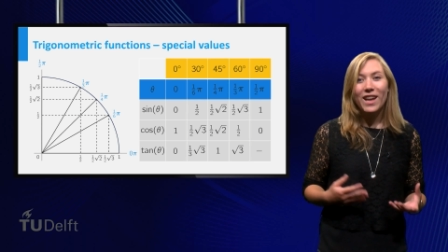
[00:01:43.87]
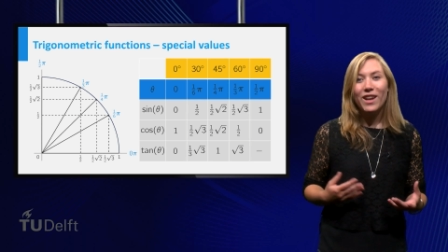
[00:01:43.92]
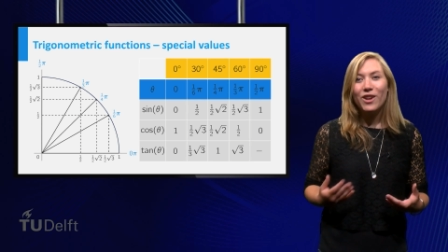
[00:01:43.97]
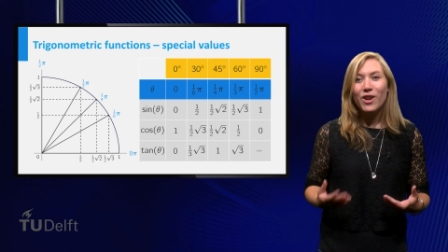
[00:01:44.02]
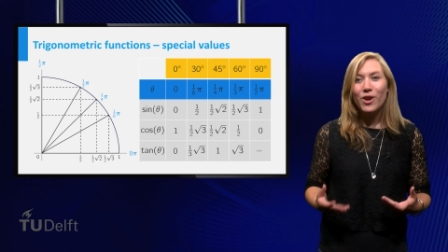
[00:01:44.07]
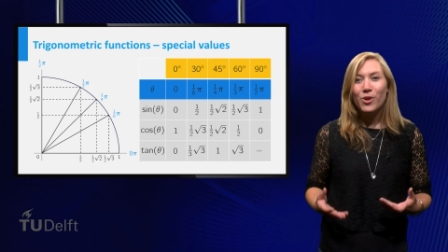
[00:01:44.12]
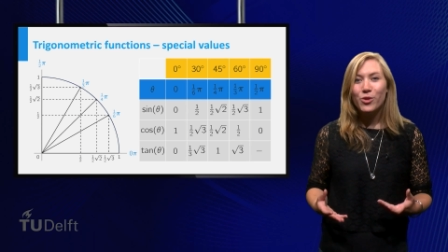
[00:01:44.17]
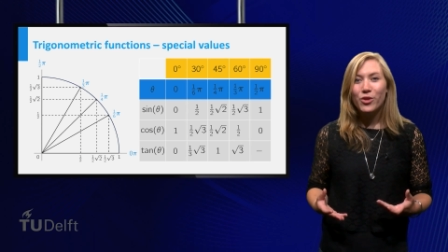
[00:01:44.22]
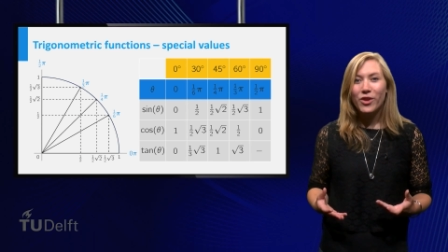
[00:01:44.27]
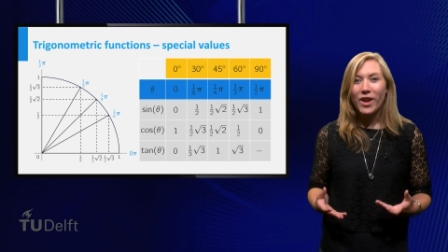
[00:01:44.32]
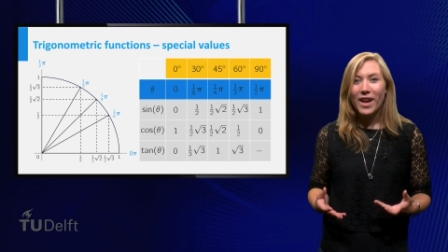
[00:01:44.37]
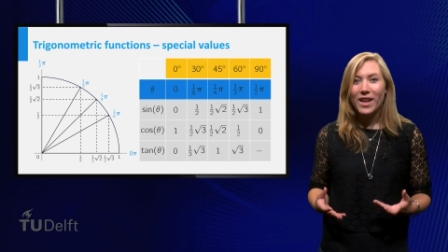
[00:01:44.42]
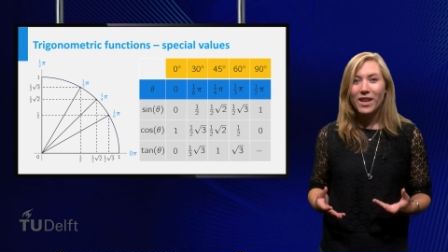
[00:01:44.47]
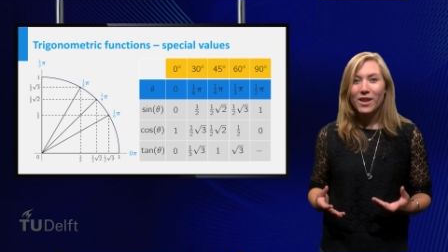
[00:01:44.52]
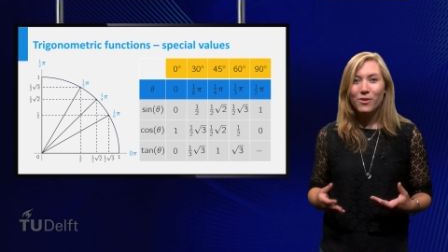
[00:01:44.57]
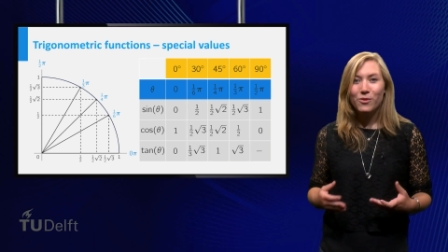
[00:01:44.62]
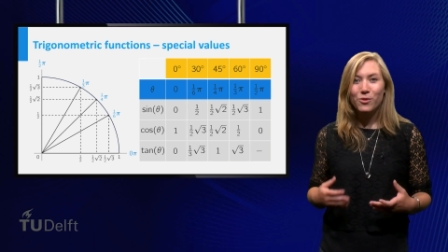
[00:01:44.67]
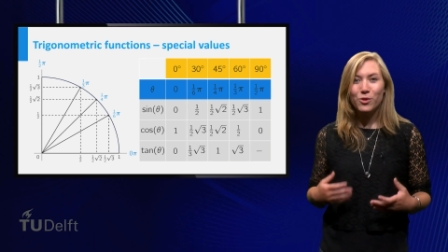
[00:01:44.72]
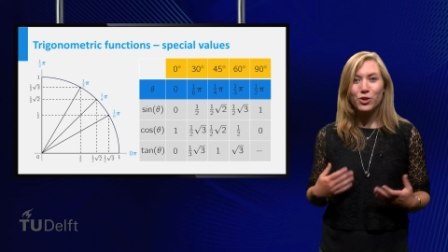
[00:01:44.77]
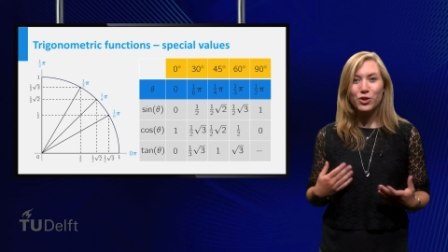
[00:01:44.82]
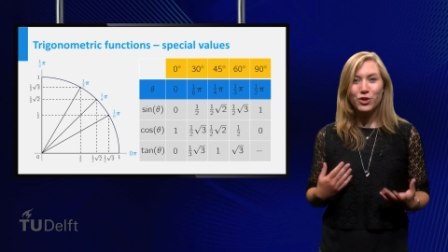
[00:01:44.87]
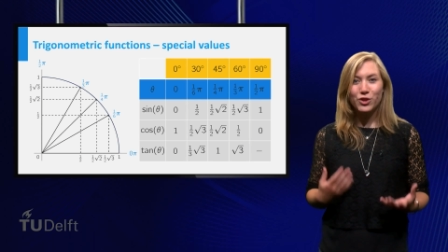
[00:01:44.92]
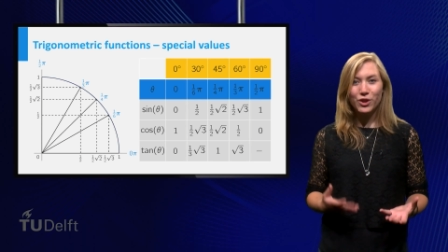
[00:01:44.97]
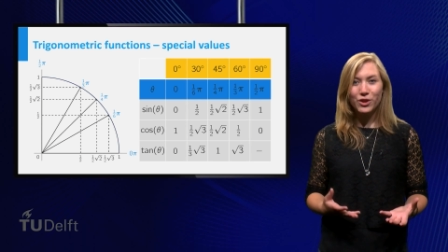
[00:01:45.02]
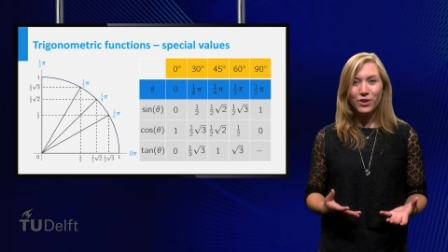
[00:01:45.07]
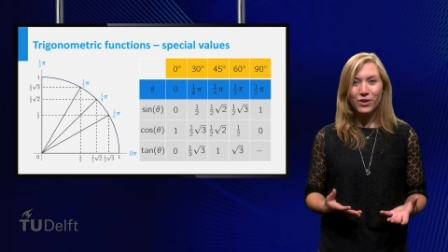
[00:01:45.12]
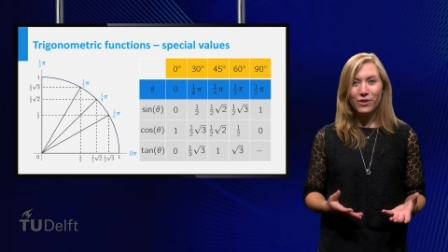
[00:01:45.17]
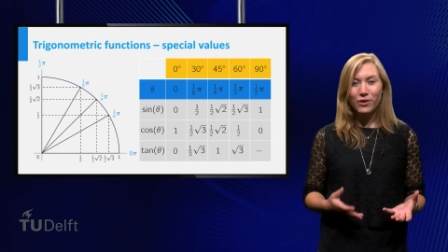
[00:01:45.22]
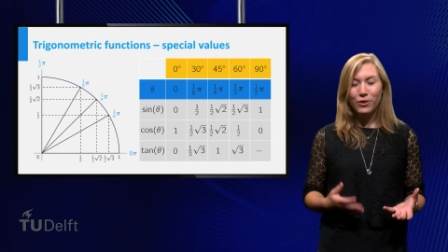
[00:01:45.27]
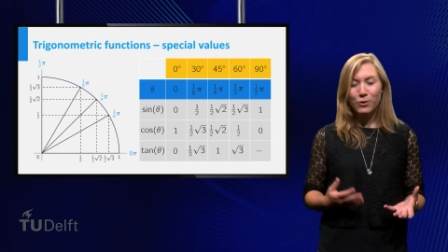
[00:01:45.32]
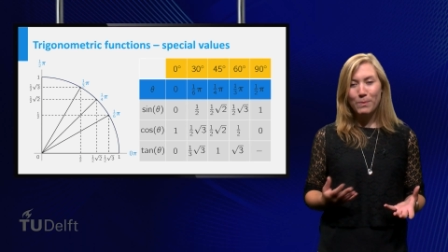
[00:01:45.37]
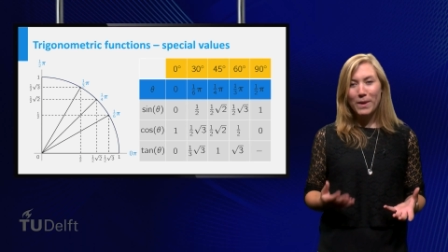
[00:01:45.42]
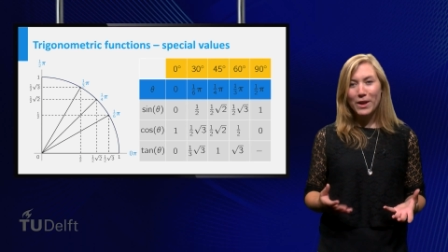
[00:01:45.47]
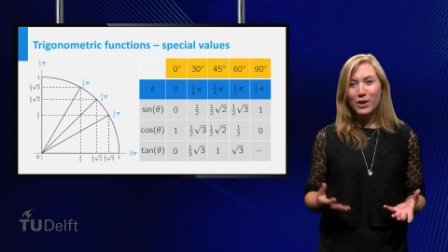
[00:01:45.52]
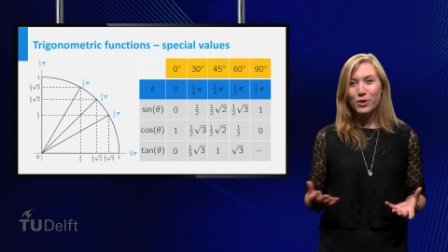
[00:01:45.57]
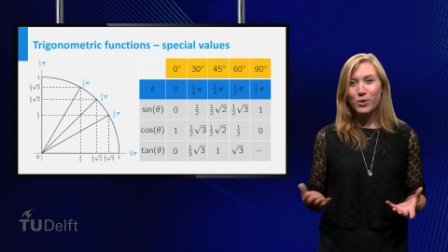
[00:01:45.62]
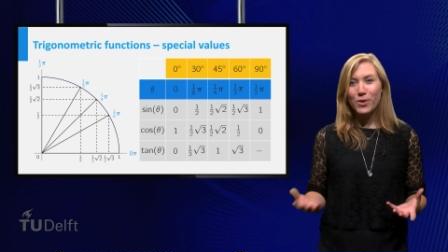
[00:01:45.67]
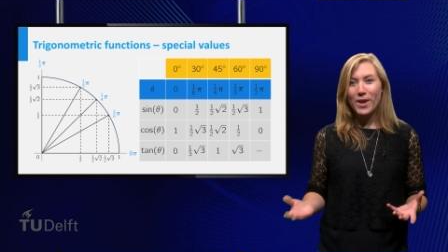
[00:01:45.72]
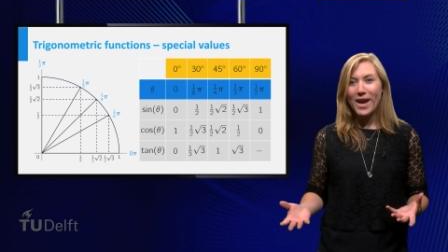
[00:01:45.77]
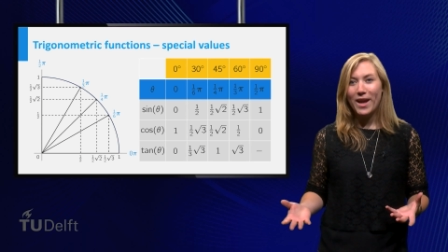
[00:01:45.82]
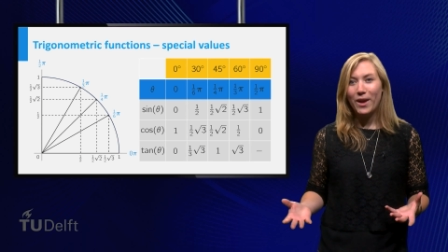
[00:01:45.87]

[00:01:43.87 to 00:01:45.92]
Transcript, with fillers: and cosine for certain special